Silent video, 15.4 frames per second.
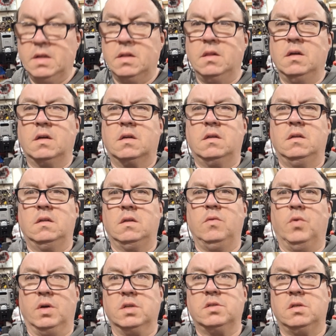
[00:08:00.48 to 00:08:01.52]
look, you
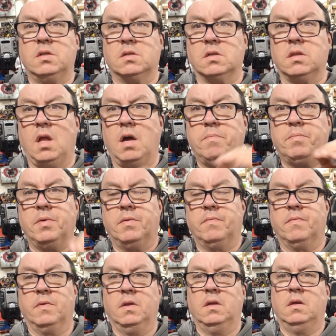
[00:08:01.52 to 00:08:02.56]
want to see slop
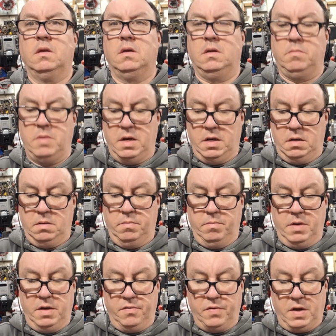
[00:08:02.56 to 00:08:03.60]
in
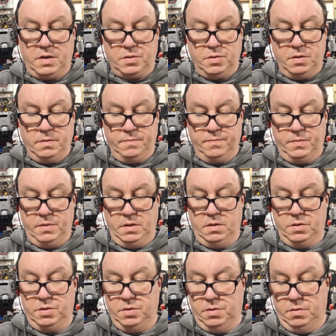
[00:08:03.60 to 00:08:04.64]
manufacturing? Here, I'll
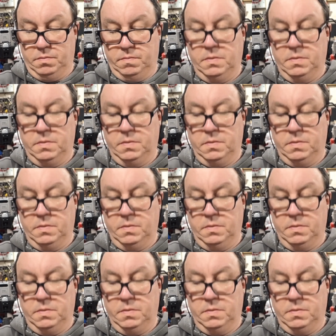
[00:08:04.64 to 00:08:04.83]
show you.